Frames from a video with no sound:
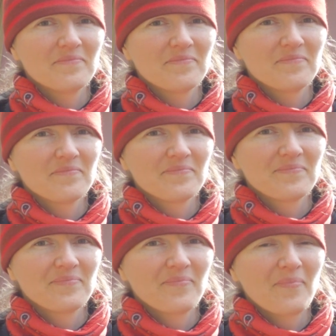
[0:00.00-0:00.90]

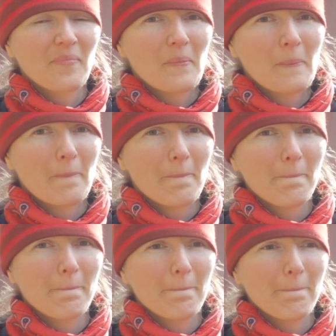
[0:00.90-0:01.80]

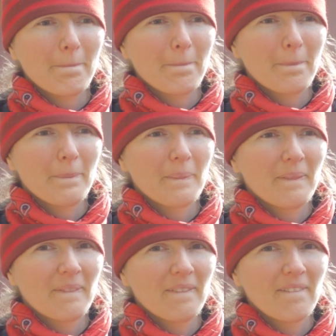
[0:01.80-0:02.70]

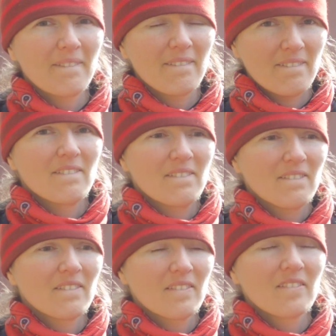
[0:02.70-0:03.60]

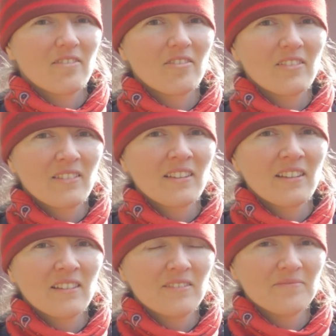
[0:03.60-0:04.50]

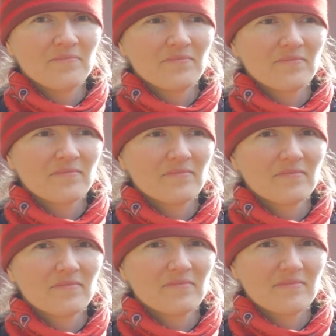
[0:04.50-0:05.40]

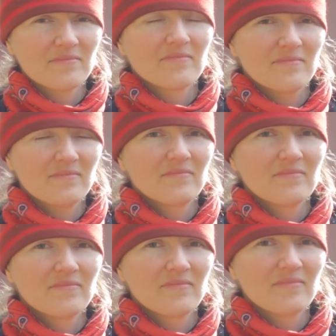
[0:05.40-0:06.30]
This person isn't speaking.